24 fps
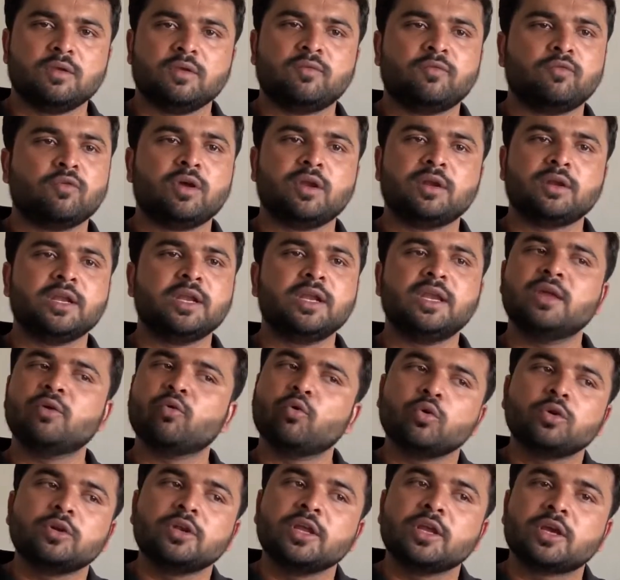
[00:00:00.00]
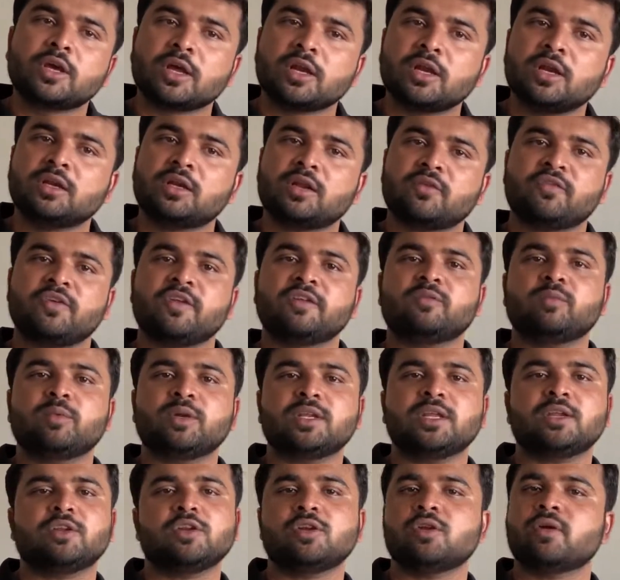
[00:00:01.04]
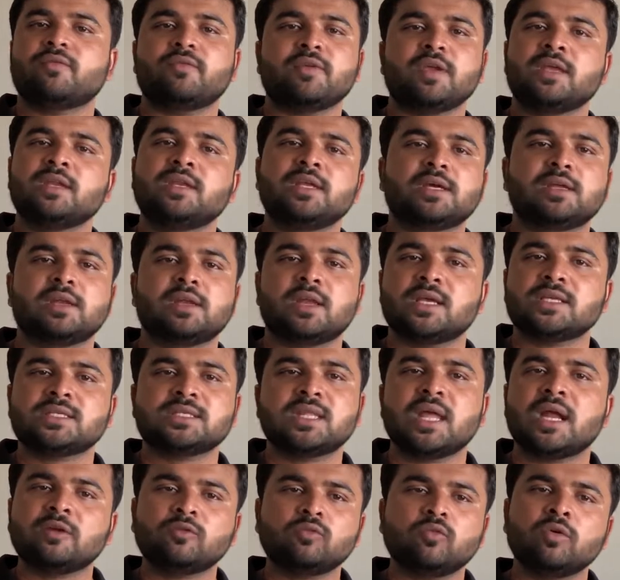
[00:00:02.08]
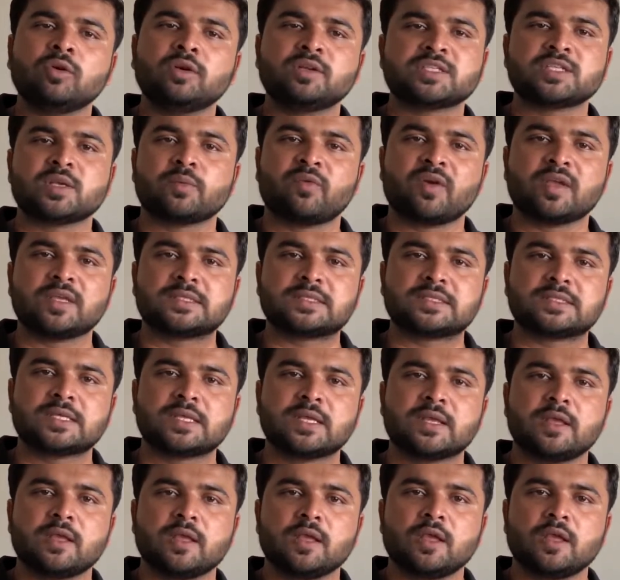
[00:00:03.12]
If you are reading only current affairs material of any class, that won't suffice.